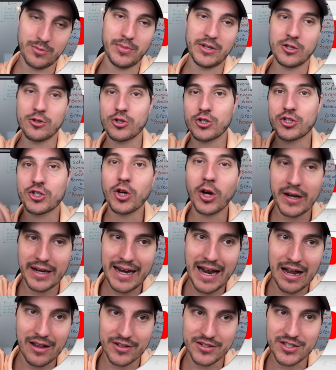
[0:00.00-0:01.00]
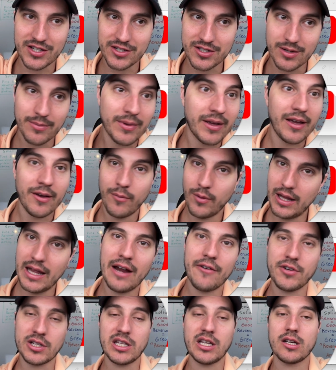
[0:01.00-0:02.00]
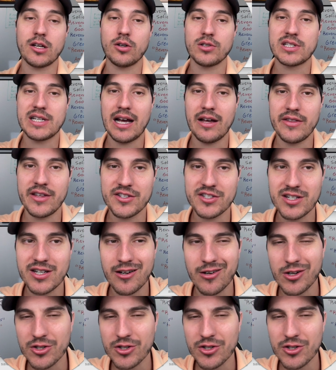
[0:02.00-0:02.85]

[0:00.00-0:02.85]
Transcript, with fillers: but you just took it out of the system. Well, everything goes down in that scenario.